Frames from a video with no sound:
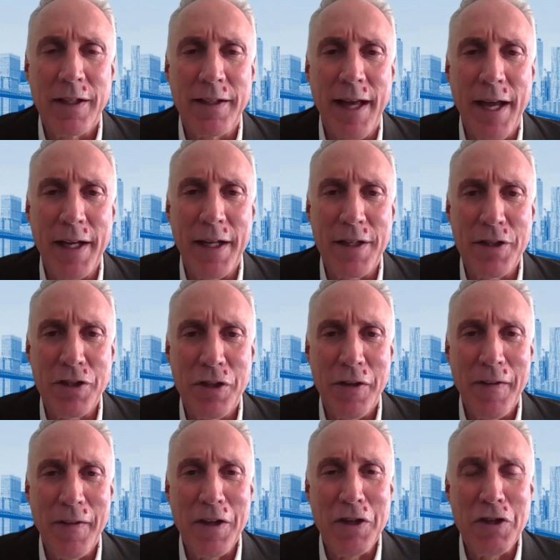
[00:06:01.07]
That is,
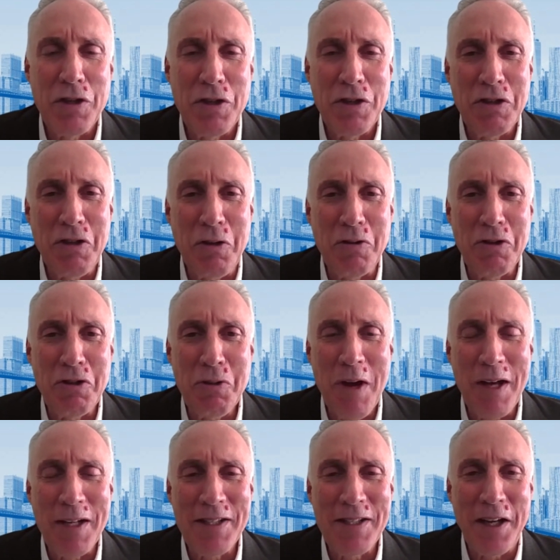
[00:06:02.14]
the
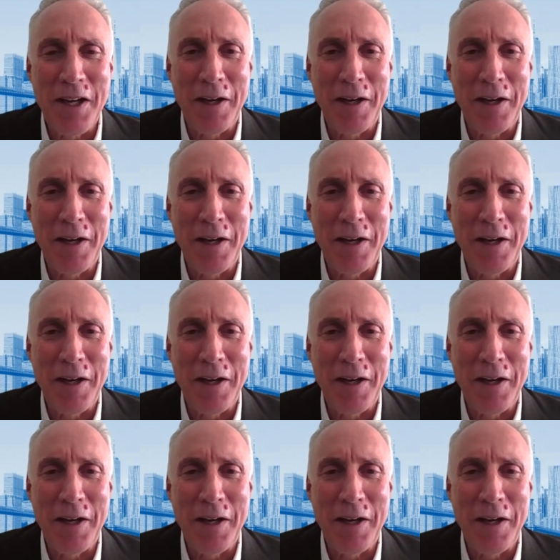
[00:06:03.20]
U.S.